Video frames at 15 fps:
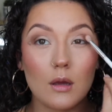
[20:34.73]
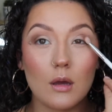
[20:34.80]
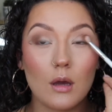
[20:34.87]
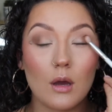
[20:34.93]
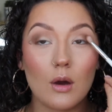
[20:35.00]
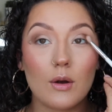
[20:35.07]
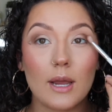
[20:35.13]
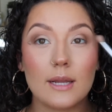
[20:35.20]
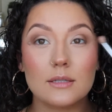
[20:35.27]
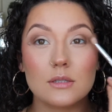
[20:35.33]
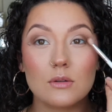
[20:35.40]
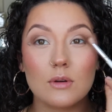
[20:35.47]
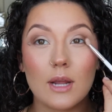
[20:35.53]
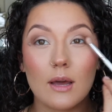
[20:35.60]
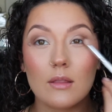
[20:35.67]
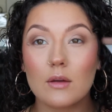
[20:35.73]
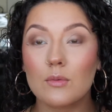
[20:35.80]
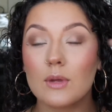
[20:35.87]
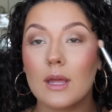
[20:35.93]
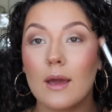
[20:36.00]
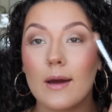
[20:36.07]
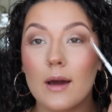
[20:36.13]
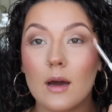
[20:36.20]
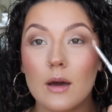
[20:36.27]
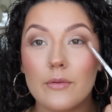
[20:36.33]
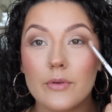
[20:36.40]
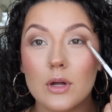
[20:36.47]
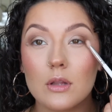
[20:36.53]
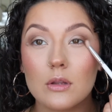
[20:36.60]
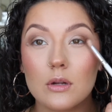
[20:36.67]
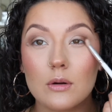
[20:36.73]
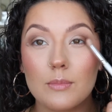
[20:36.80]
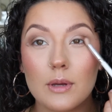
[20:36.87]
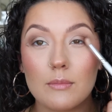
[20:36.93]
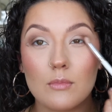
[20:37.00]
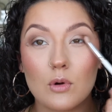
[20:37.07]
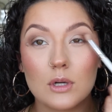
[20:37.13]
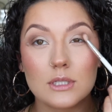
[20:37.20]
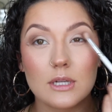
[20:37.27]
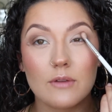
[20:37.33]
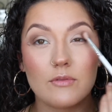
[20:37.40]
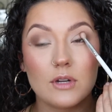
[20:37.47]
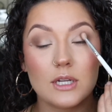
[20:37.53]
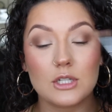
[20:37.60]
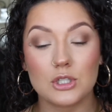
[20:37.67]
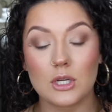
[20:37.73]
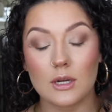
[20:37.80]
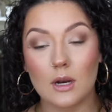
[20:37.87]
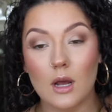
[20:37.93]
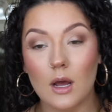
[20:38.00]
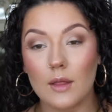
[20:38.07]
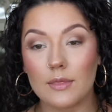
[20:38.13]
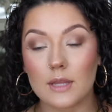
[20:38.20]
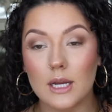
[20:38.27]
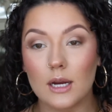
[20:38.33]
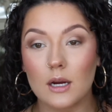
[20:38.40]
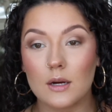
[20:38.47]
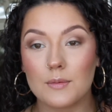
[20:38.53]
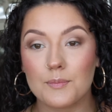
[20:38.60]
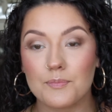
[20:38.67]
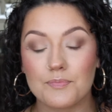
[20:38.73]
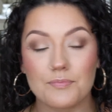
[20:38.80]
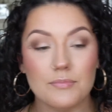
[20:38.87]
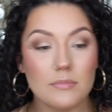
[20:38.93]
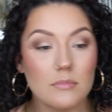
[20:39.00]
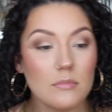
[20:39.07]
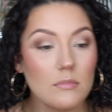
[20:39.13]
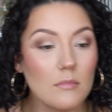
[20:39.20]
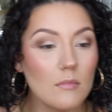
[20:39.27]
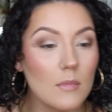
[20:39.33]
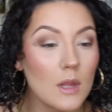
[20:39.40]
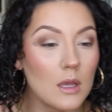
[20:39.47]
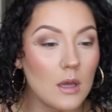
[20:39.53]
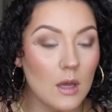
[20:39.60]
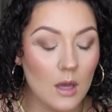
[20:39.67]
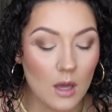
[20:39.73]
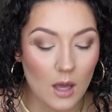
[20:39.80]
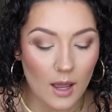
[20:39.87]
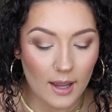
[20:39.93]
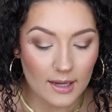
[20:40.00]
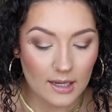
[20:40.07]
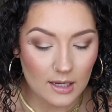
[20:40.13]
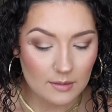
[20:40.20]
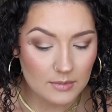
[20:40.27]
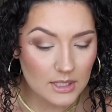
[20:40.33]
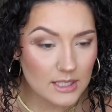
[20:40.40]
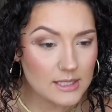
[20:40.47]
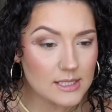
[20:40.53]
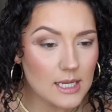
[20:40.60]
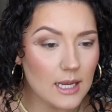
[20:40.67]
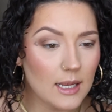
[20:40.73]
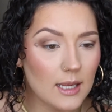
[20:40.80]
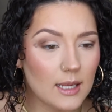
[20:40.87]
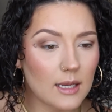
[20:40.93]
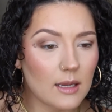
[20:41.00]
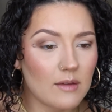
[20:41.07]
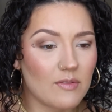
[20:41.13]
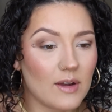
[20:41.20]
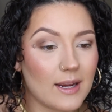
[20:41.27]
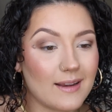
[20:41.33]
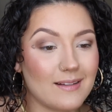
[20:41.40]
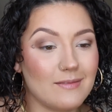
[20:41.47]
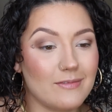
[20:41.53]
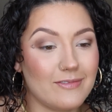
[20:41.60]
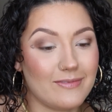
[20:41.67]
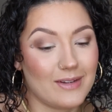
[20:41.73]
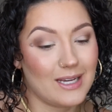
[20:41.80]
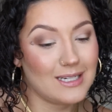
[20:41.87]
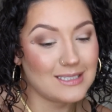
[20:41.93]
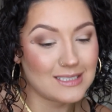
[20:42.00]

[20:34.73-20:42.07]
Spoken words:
Okay, so now that we have a little bit more definition on there, I am going to take, if I can find